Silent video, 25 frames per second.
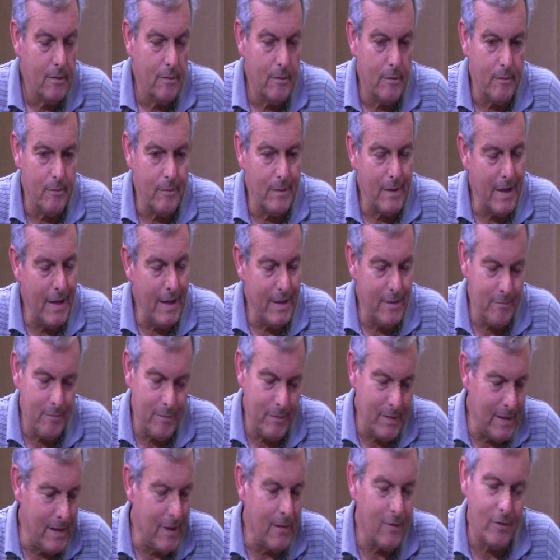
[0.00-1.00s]

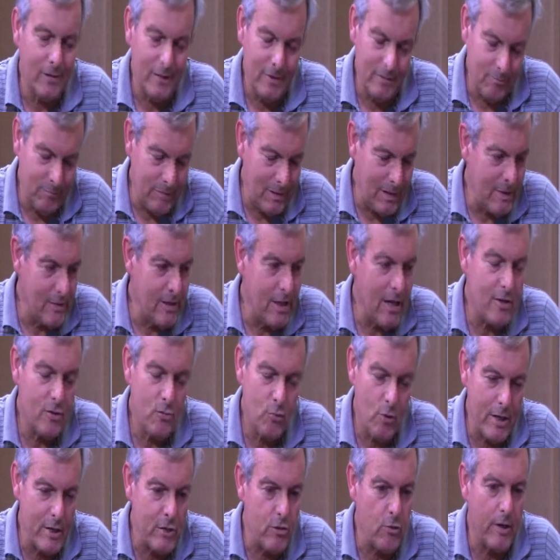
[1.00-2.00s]
Yeah, a little,
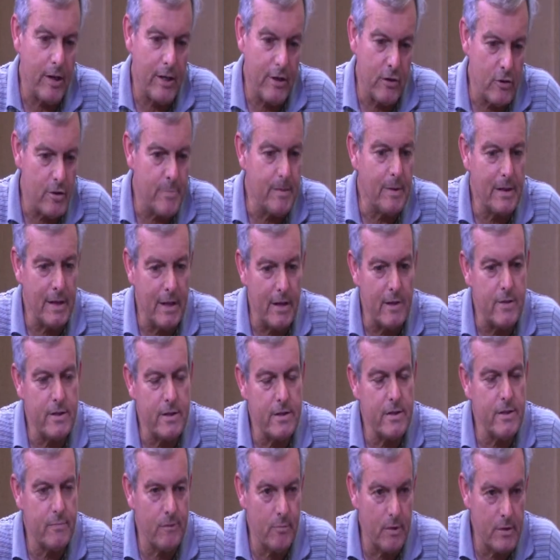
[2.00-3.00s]
not quite 20 years, but yeah,
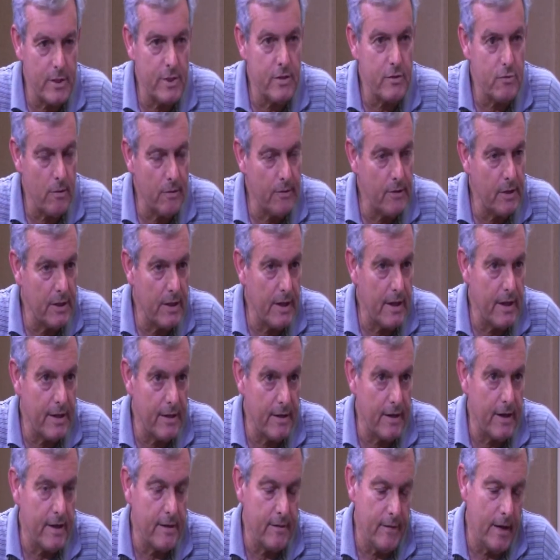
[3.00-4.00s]
since roughly
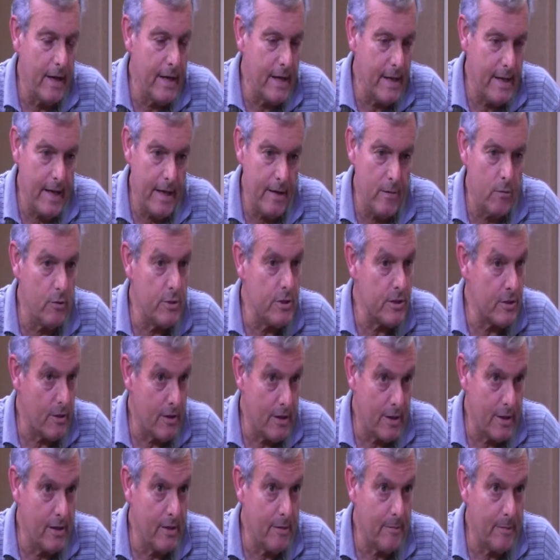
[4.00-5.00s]
99. 98 we
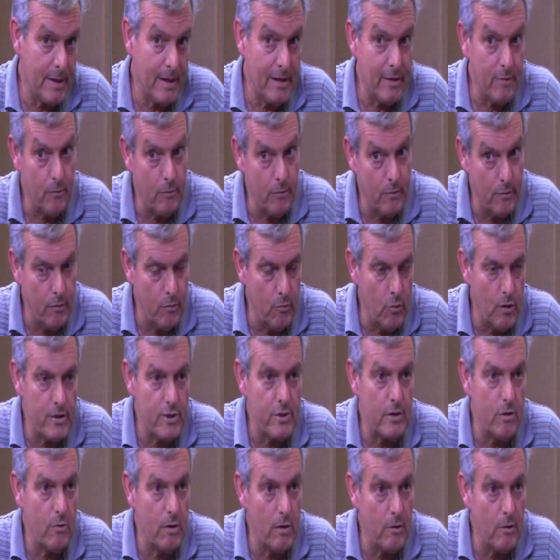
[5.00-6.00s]
started coming in. We once in a